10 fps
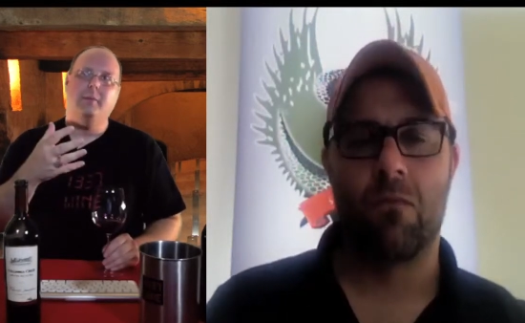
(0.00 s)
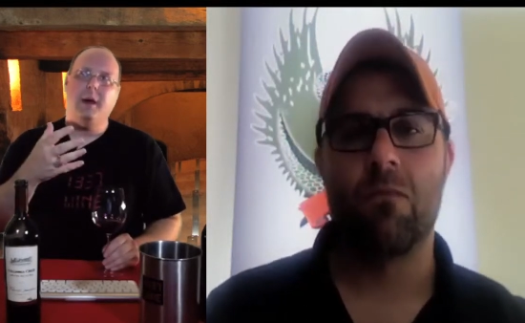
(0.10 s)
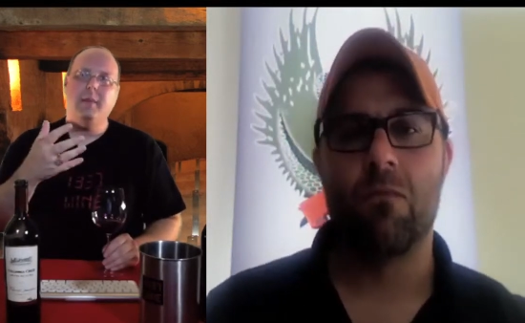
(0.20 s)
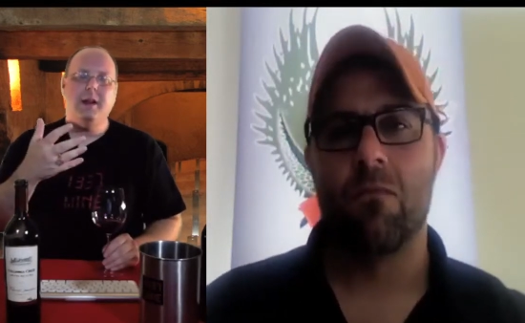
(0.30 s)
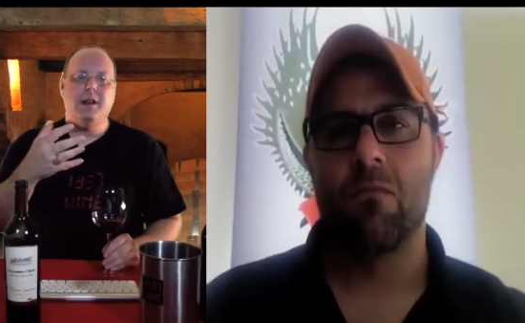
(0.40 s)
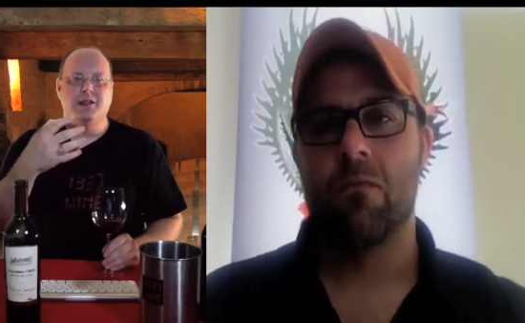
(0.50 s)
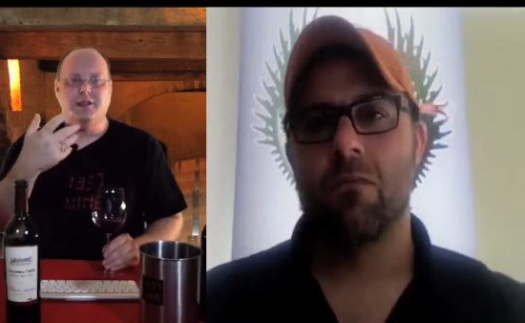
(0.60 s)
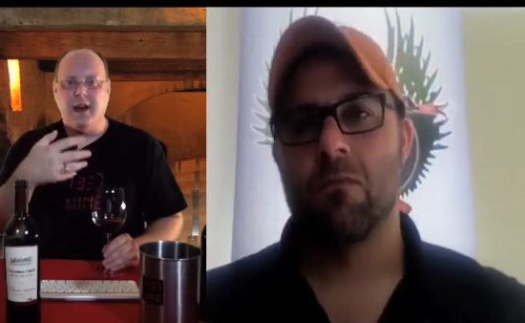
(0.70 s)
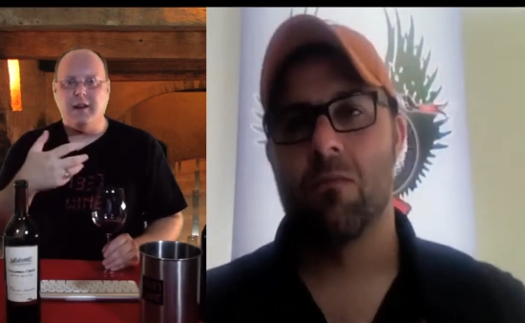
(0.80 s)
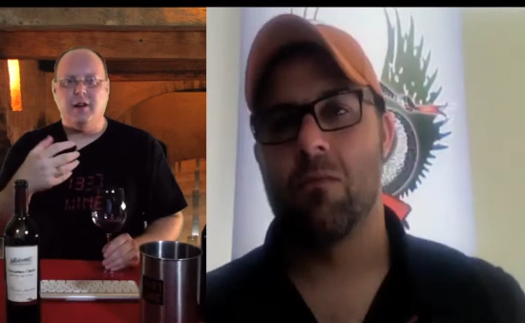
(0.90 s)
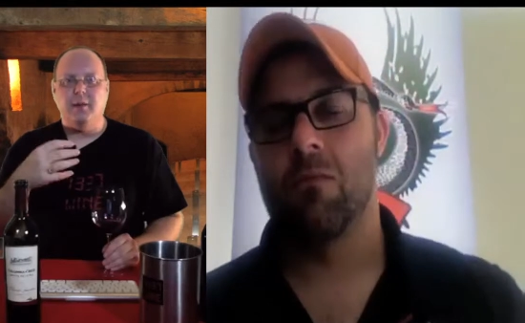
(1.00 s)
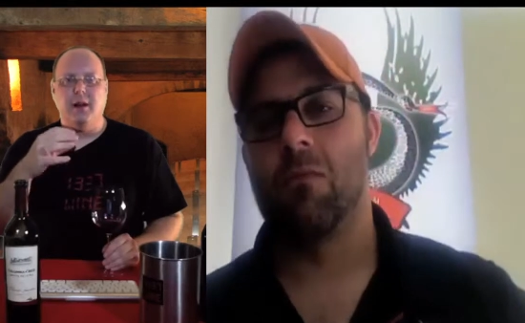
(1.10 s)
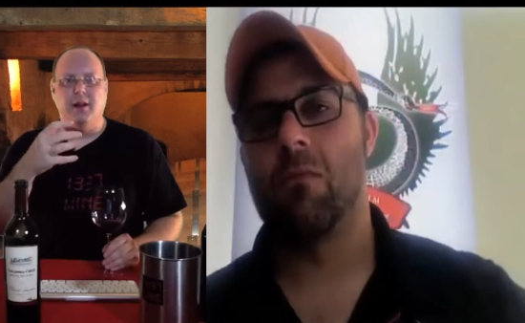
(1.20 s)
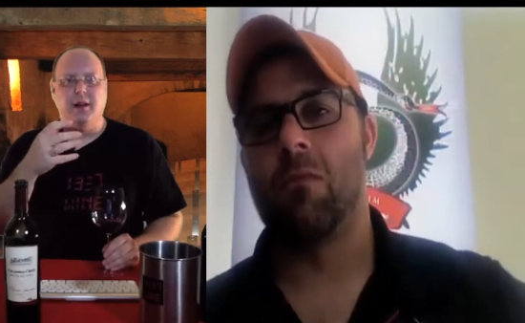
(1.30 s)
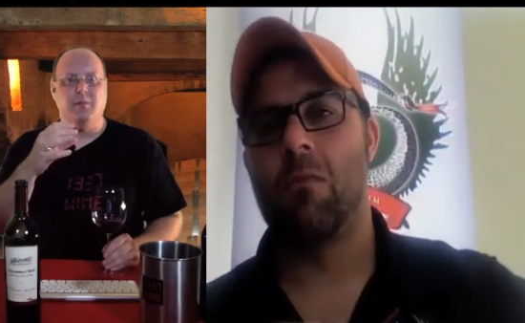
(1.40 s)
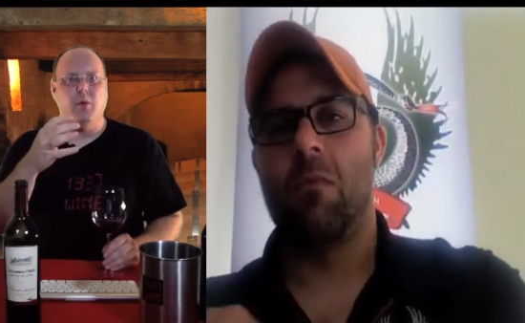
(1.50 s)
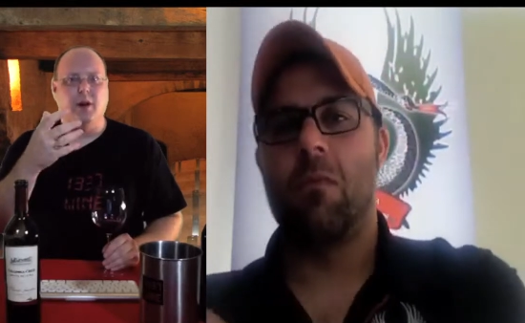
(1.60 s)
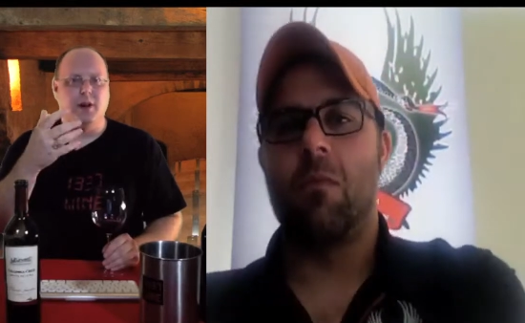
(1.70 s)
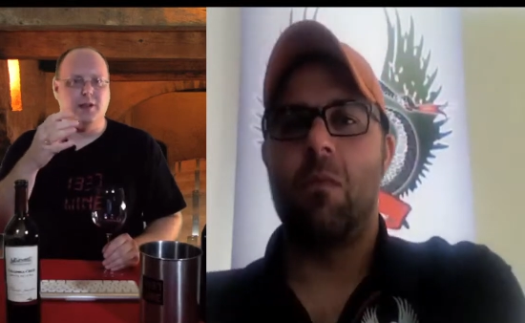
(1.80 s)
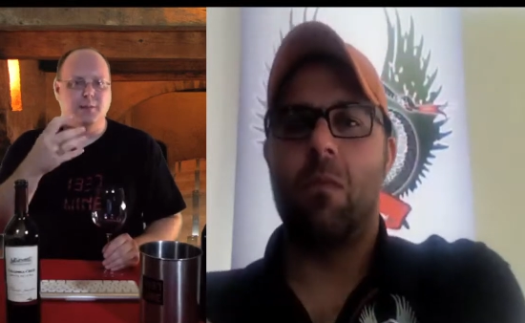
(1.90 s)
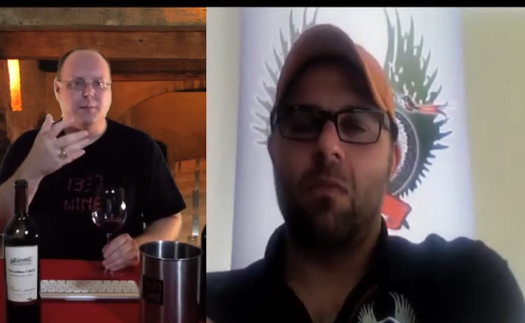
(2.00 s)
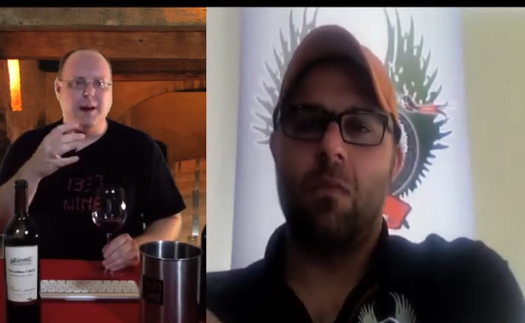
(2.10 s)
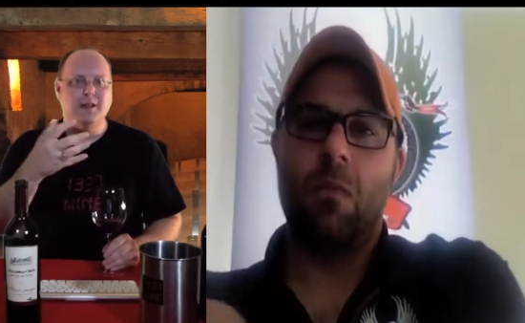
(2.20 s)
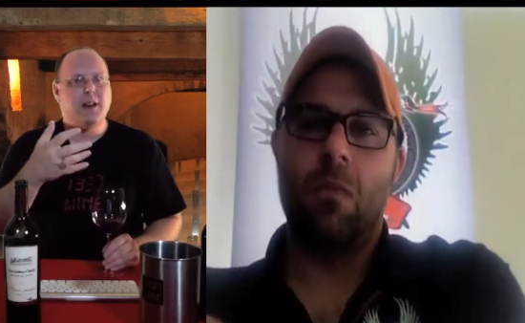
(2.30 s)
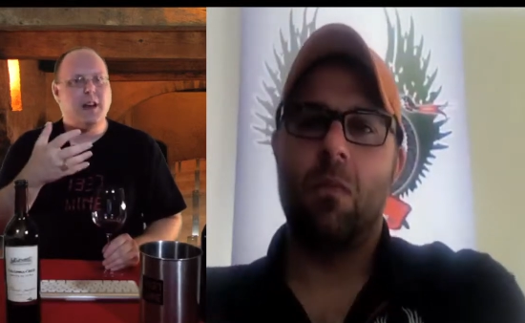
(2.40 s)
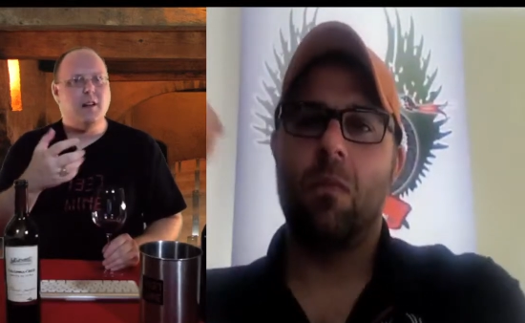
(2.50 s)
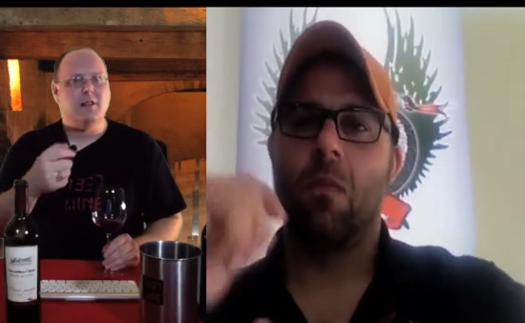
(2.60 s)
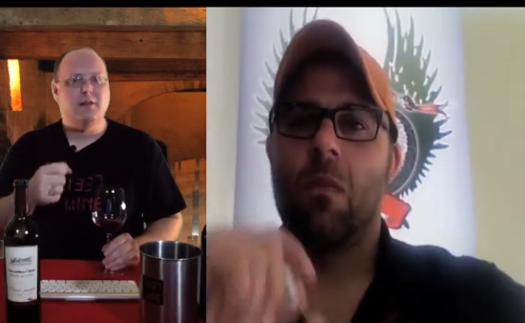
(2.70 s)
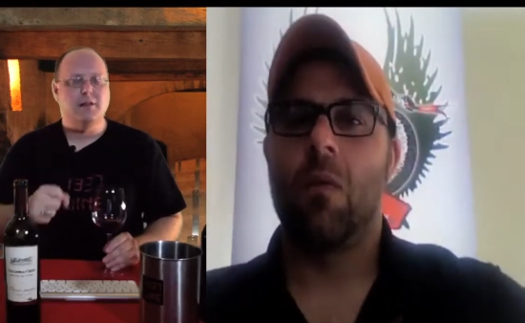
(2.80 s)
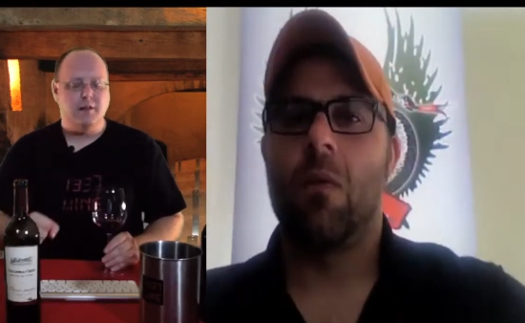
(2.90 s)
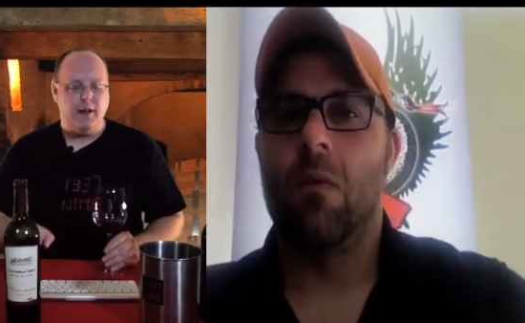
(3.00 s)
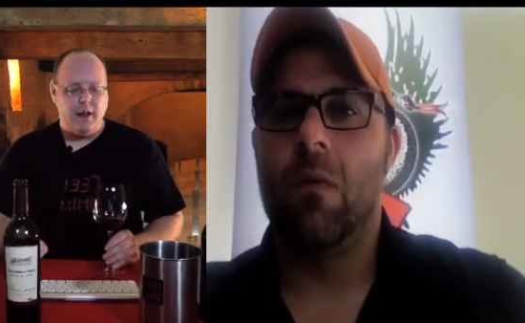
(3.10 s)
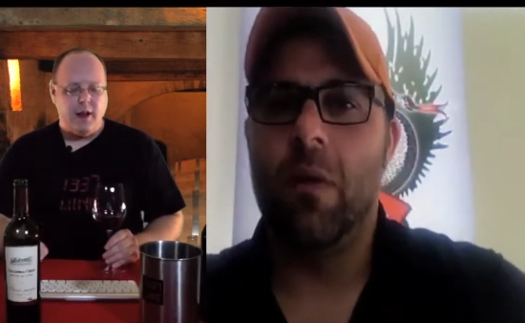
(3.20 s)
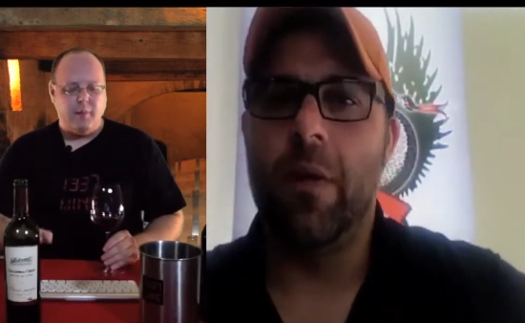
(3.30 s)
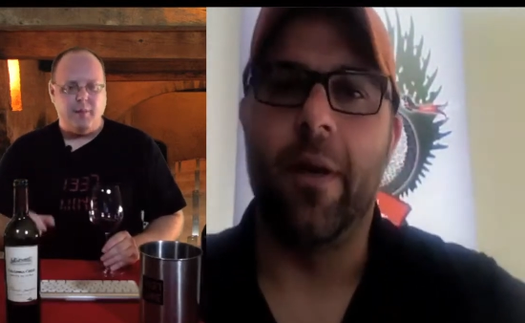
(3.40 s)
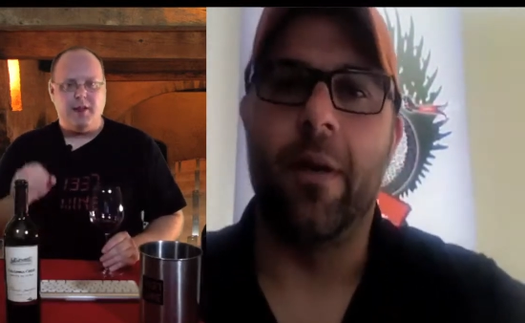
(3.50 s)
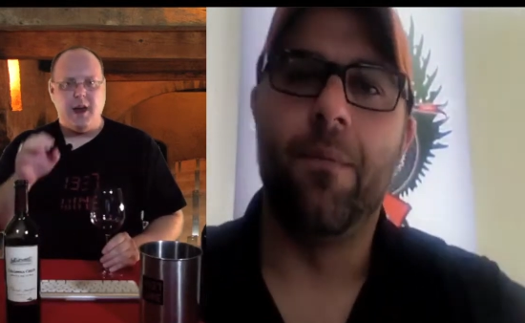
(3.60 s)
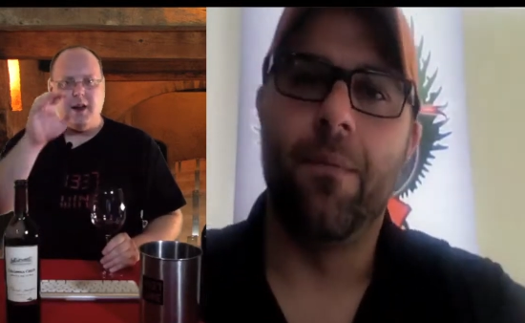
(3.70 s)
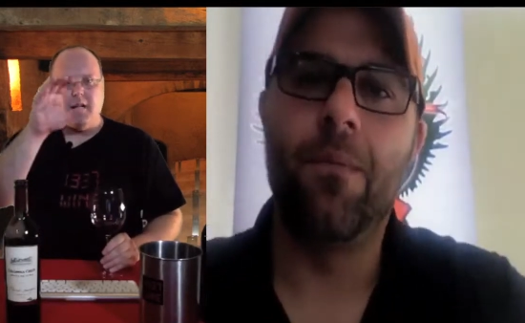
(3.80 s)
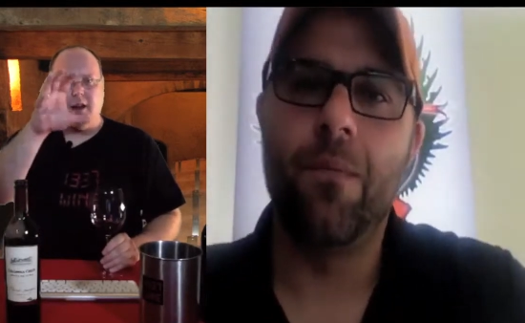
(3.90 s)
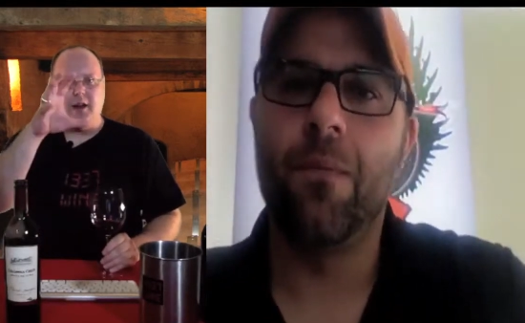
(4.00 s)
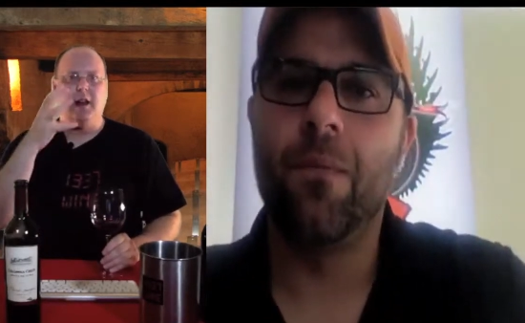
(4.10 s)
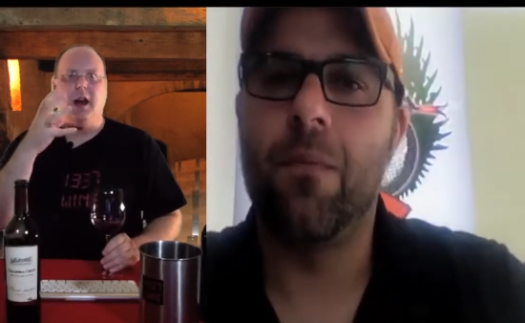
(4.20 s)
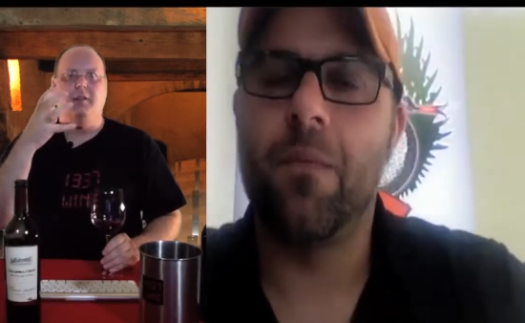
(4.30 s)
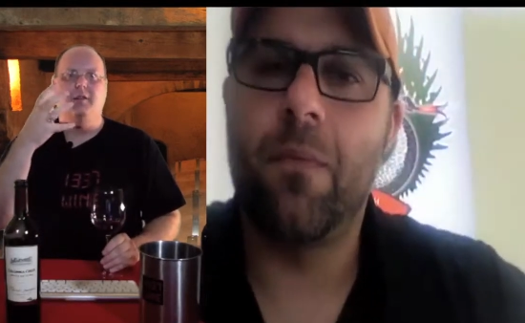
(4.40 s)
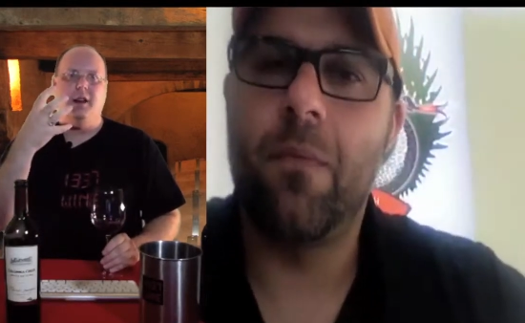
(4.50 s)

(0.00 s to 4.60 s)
Speaker 1: maybe it is savory, but it more like a spicy character to it. But then it, it kind of